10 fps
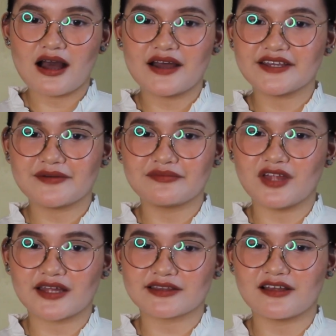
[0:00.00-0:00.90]
I am
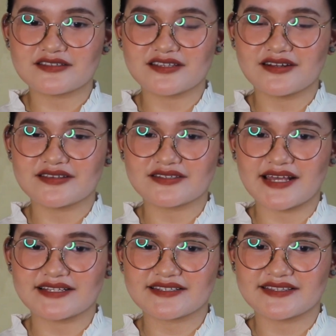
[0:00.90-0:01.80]
not lost in a
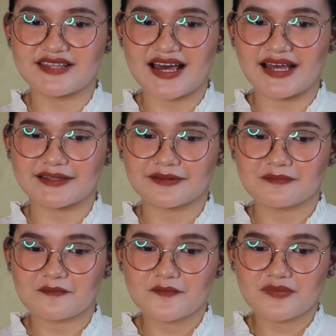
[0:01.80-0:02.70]
sense that
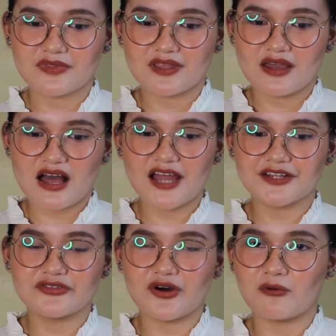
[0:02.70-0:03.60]

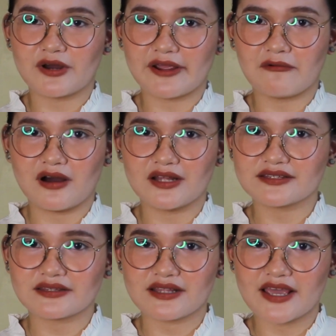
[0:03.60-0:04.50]
I know what I
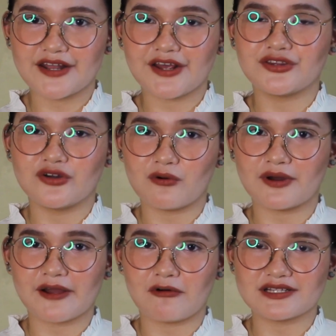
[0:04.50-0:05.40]
want, and I know
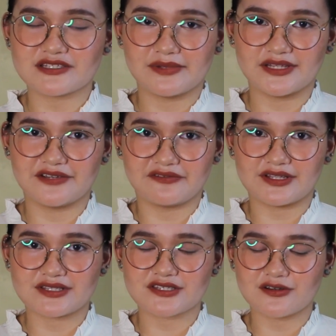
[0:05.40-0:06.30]
what I want to believe
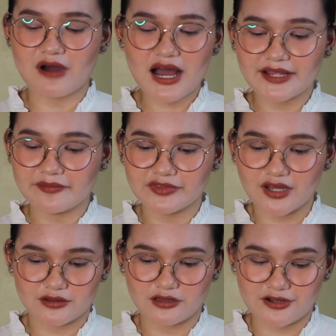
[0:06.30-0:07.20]
in. So I am
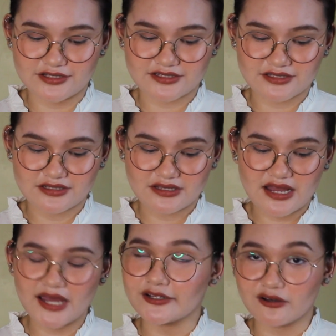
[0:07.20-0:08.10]
not lost
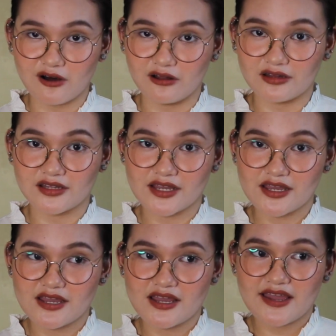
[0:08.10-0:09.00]
at all.
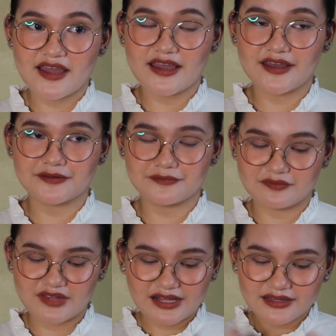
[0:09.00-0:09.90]
And
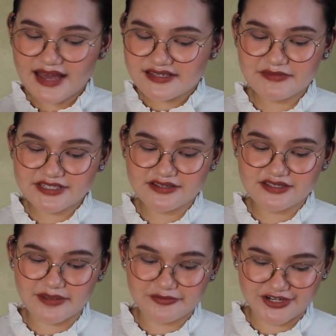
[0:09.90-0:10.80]
last
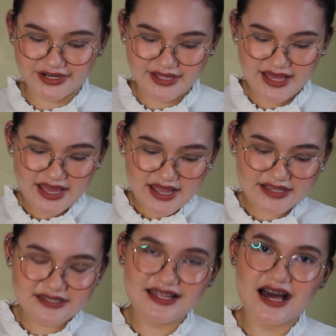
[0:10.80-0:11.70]
misconception
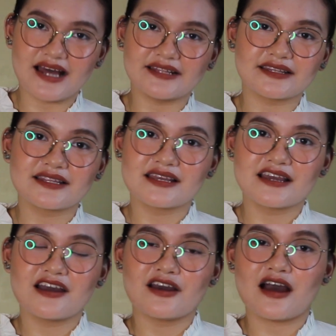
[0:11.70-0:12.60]
is that
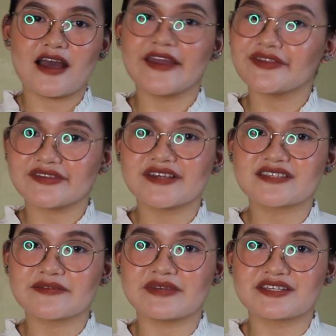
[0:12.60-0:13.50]

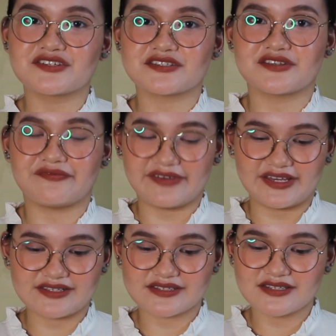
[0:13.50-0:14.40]
atheism is just a
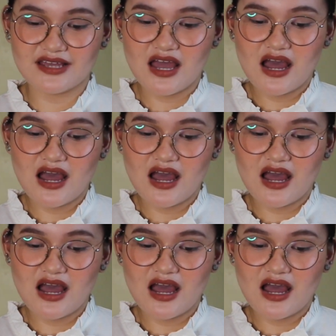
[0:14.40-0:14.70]
phase.